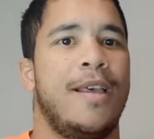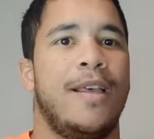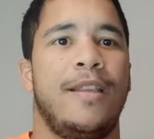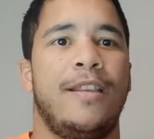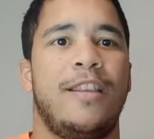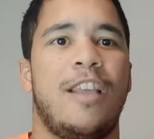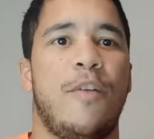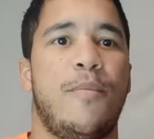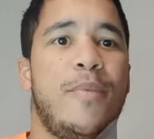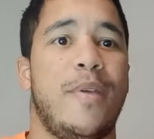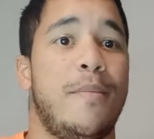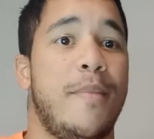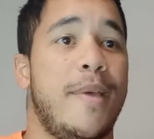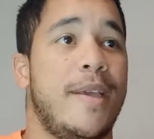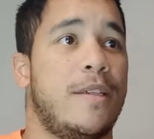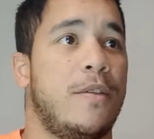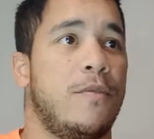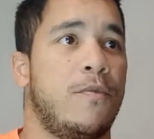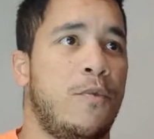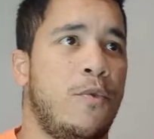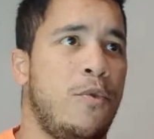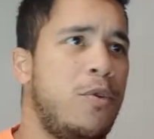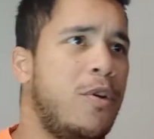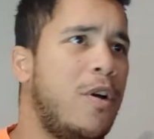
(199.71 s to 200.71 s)
They'll be
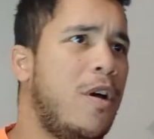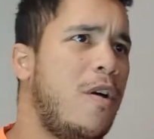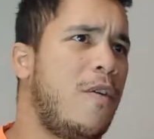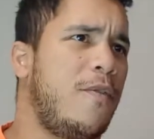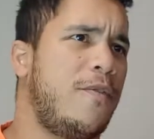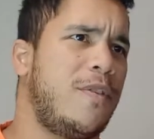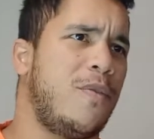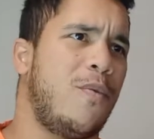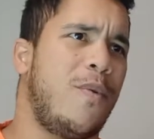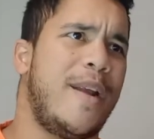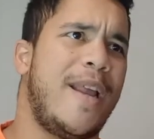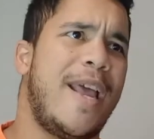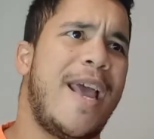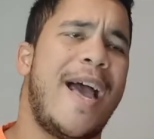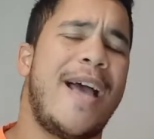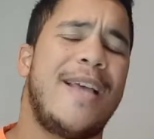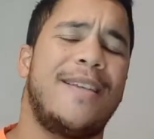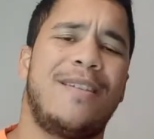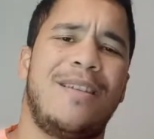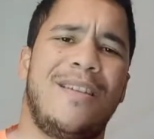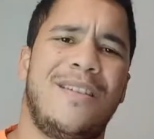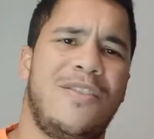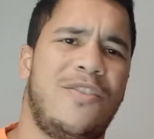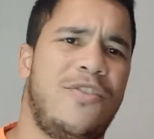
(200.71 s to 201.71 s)
Mason Rudolph, Dwayne
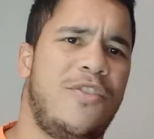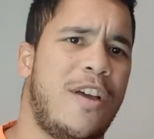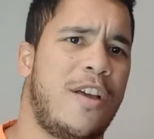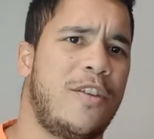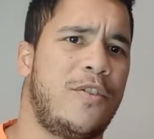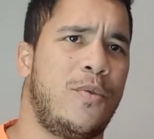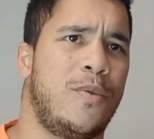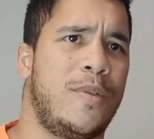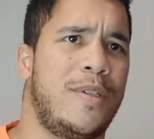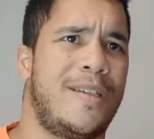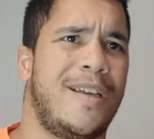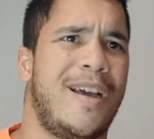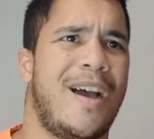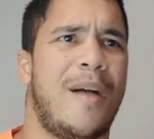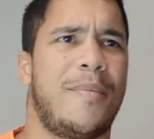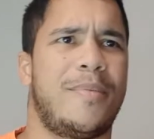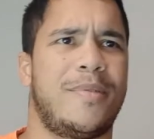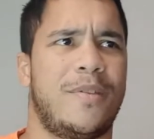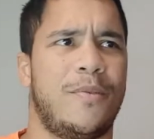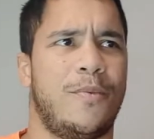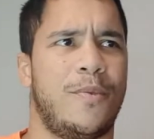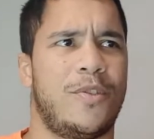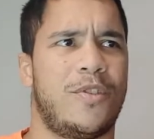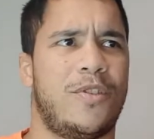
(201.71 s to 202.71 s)
Haskins, Joshua
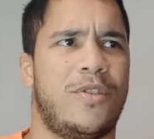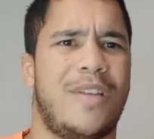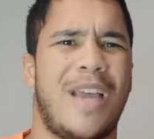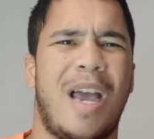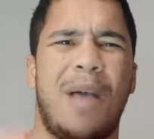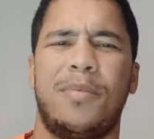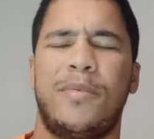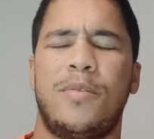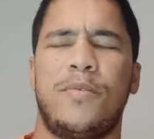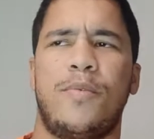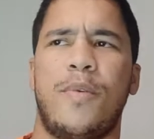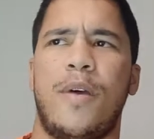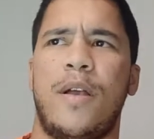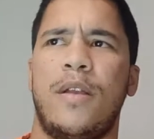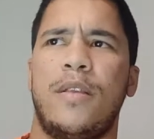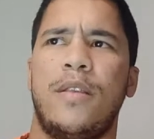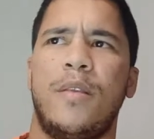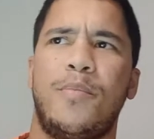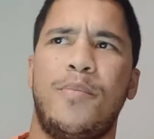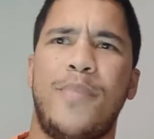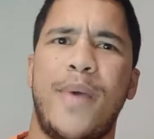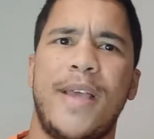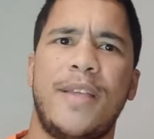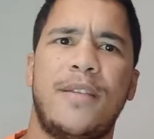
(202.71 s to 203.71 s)
Dobbs, which Dobbs was probably
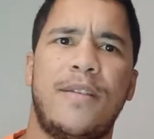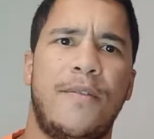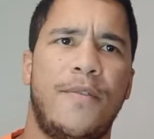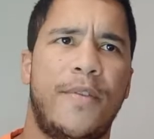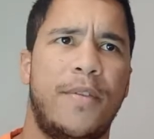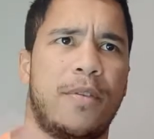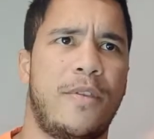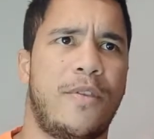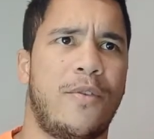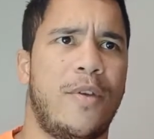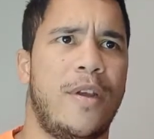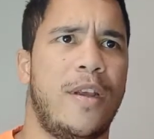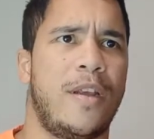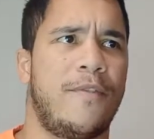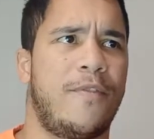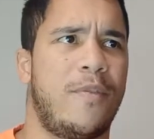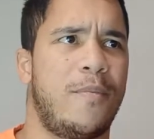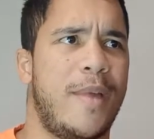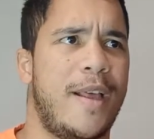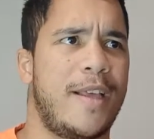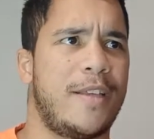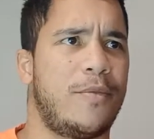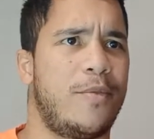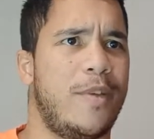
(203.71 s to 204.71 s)
the best of three from
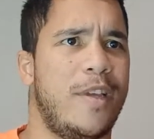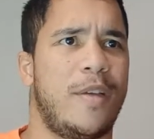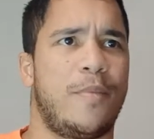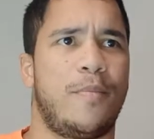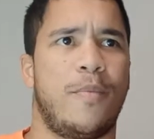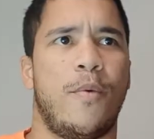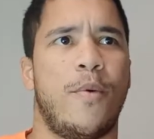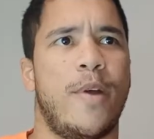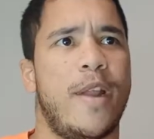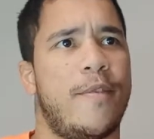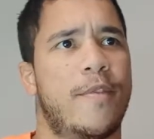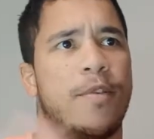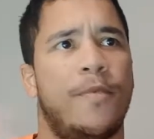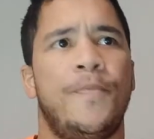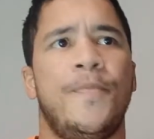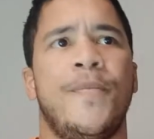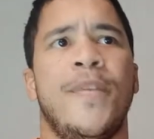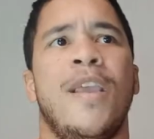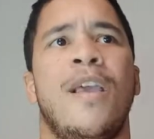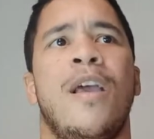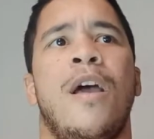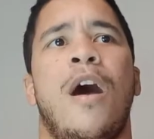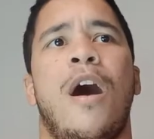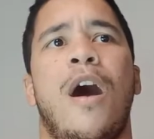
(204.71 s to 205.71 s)
last week, but whatever.
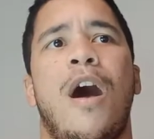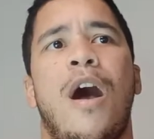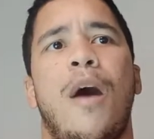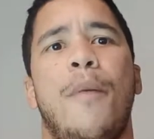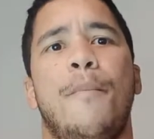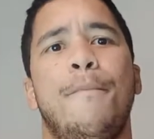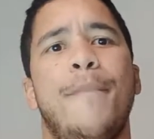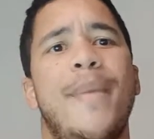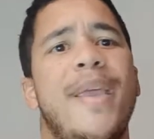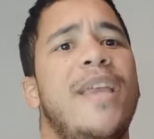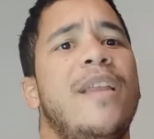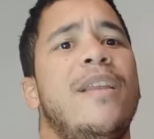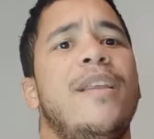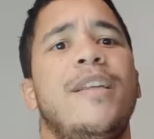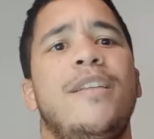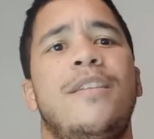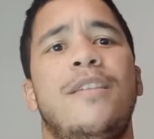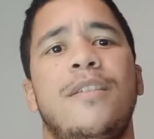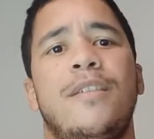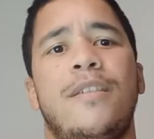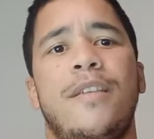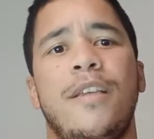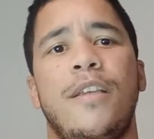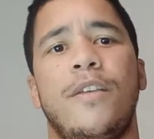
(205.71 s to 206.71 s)
Mainly
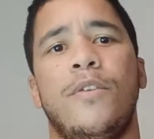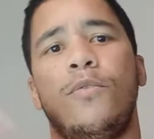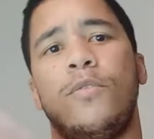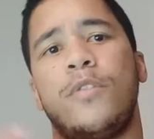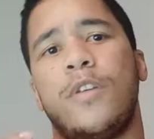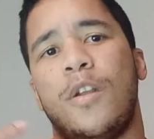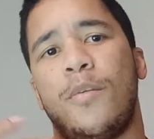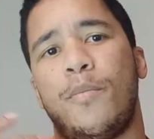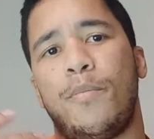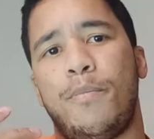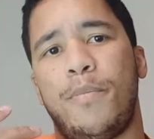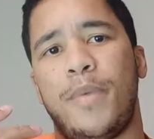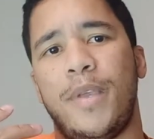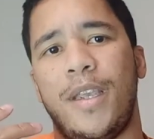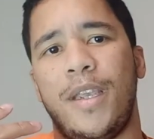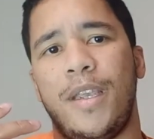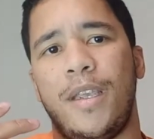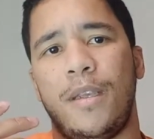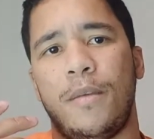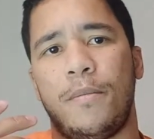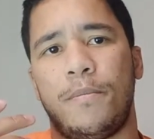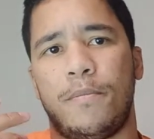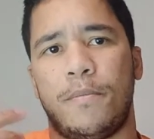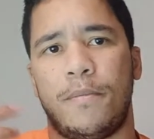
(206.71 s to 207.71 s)
to see who's going to
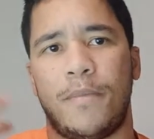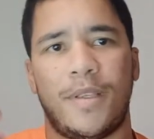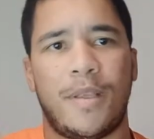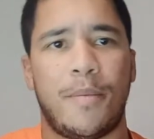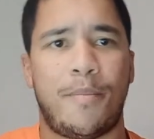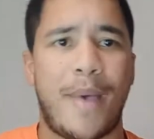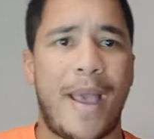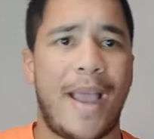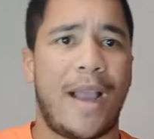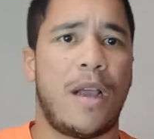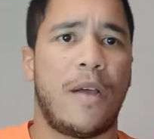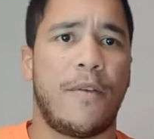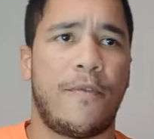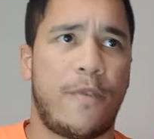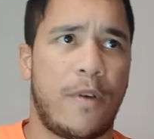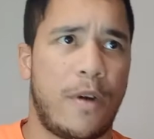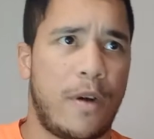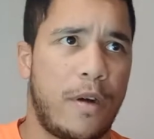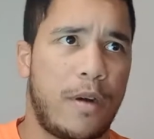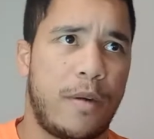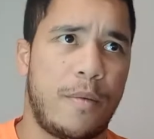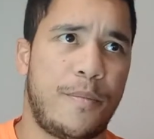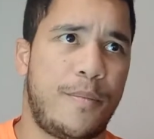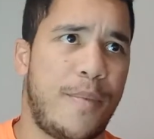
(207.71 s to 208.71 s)
be the backup
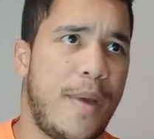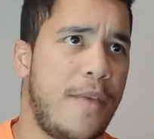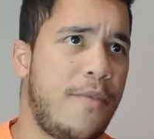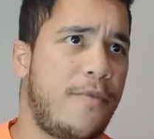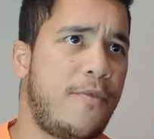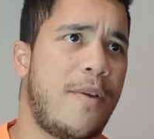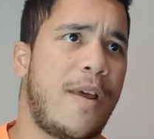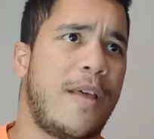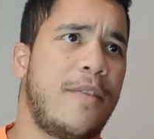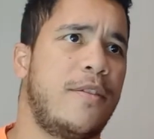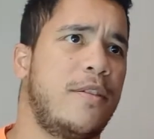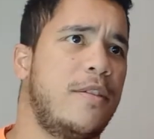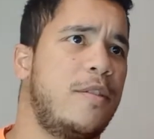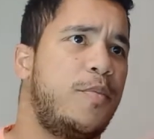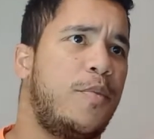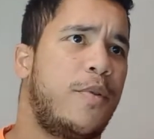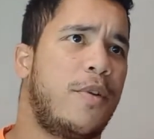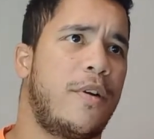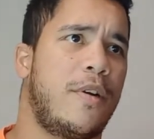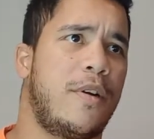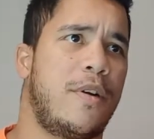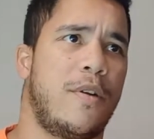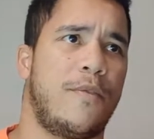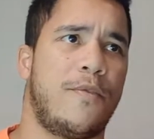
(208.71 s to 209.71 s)
for Ben
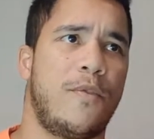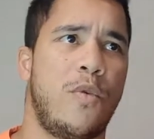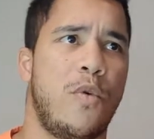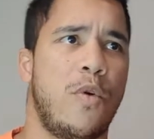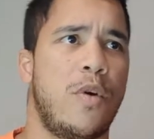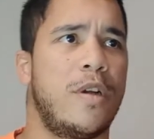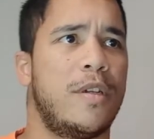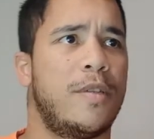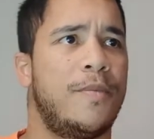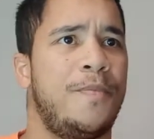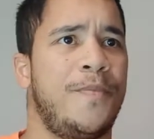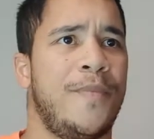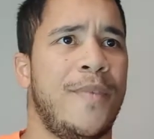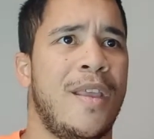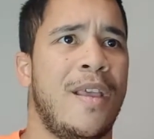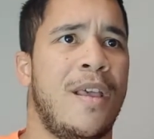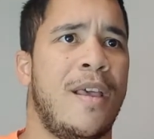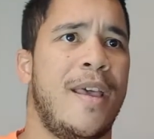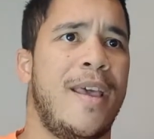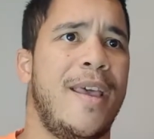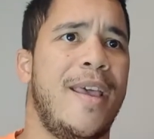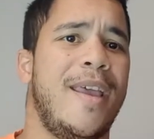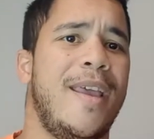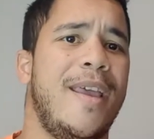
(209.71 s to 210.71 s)
Roethlisberger, of course,
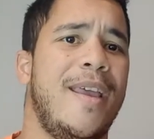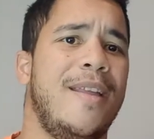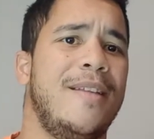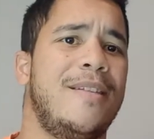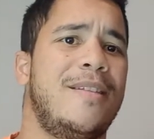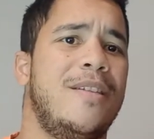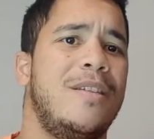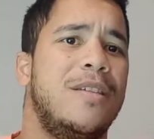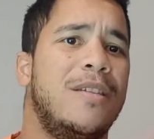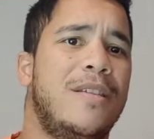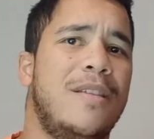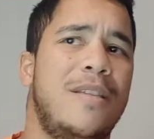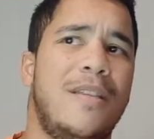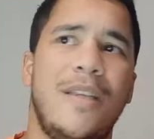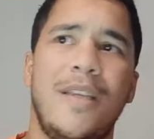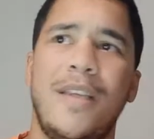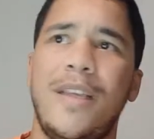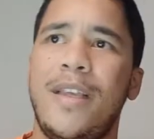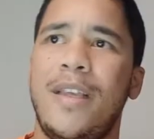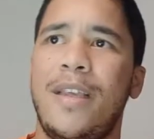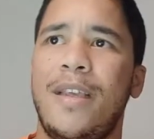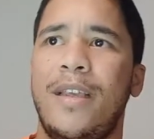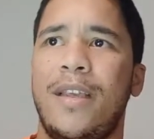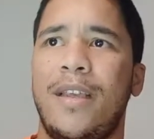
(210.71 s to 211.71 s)
and to
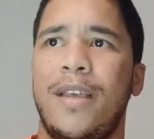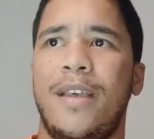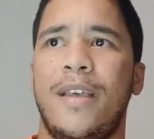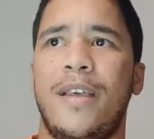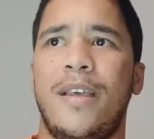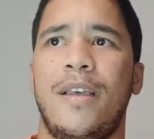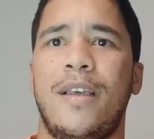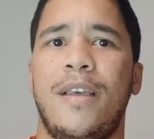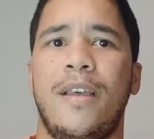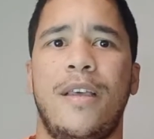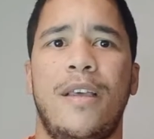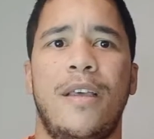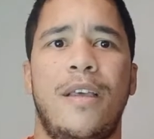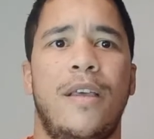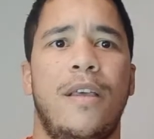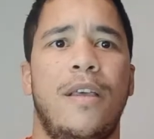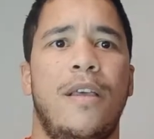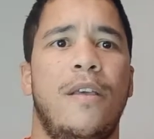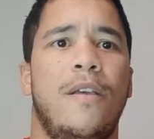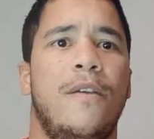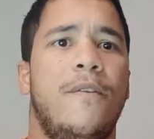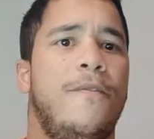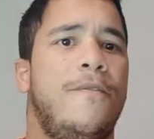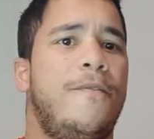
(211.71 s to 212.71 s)
see
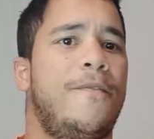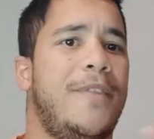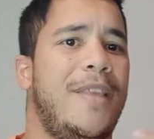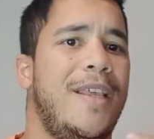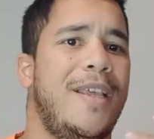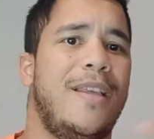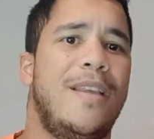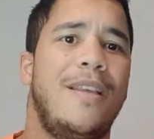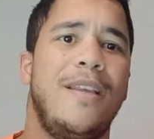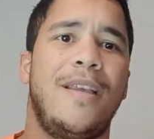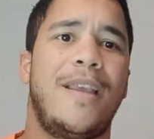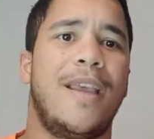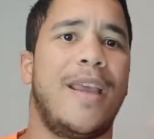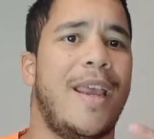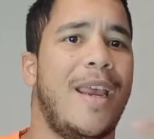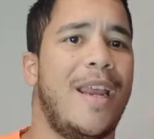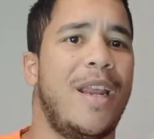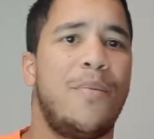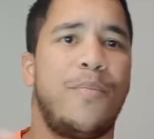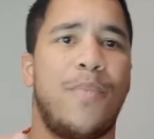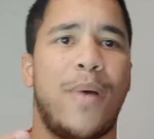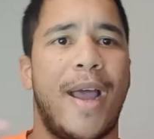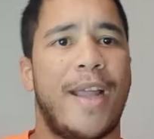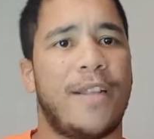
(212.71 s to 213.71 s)
if they can get
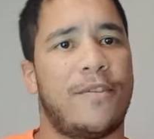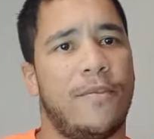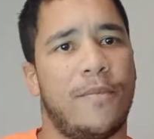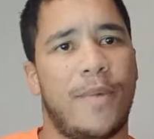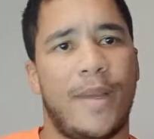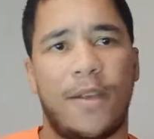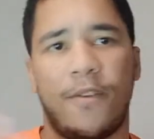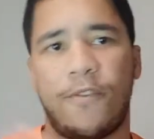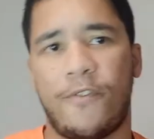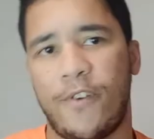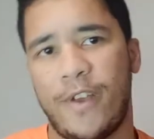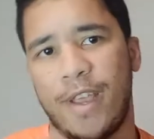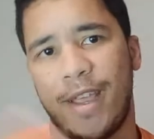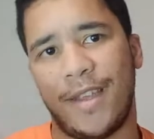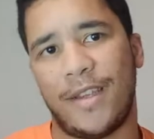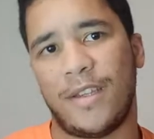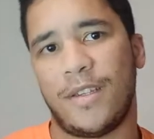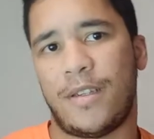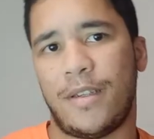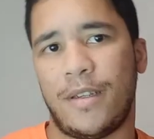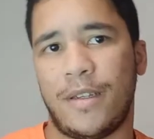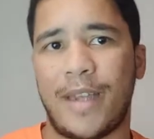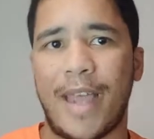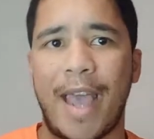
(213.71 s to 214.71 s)
any bites on like free
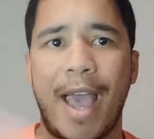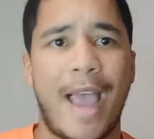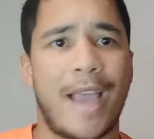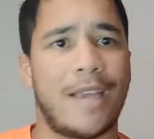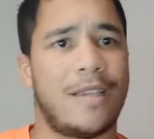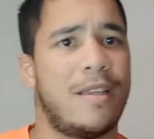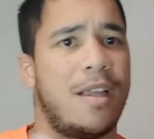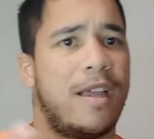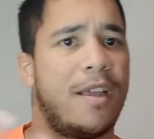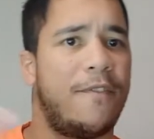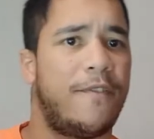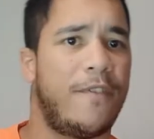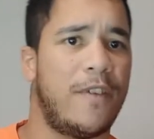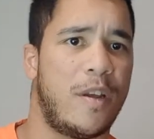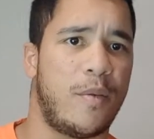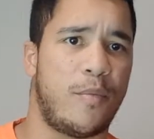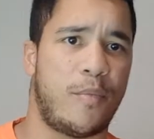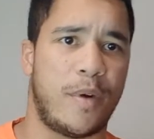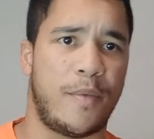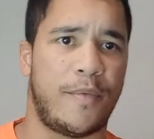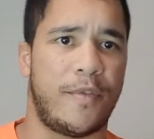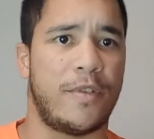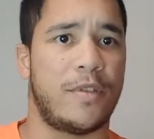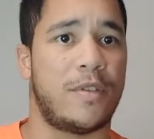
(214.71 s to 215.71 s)
agency. Hashtag Phillip
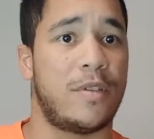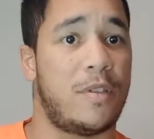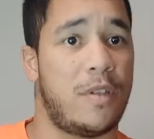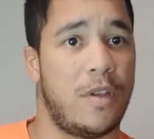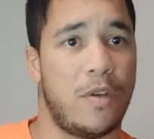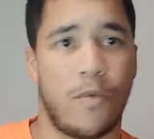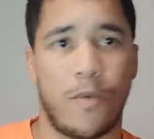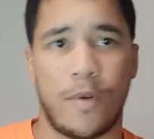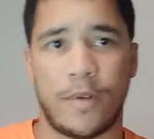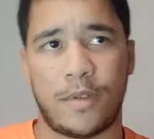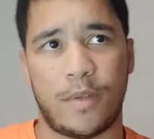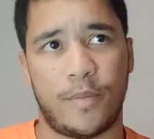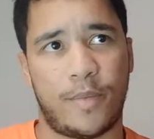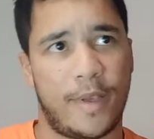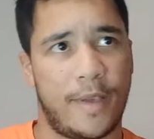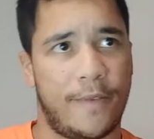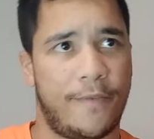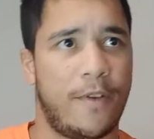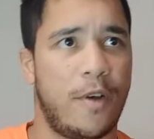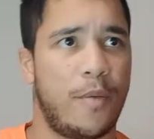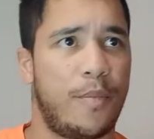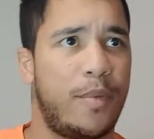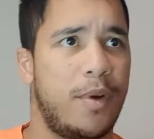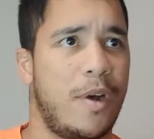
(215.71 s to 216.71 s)
Rivers still wants to play
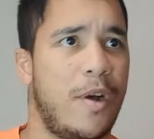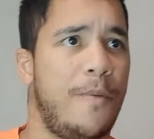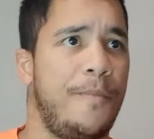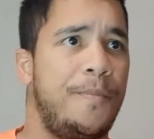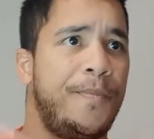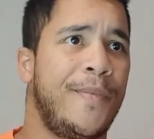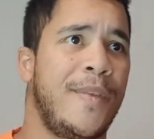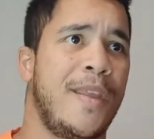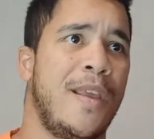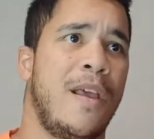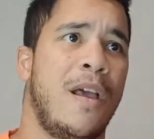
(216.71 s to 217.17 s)
football.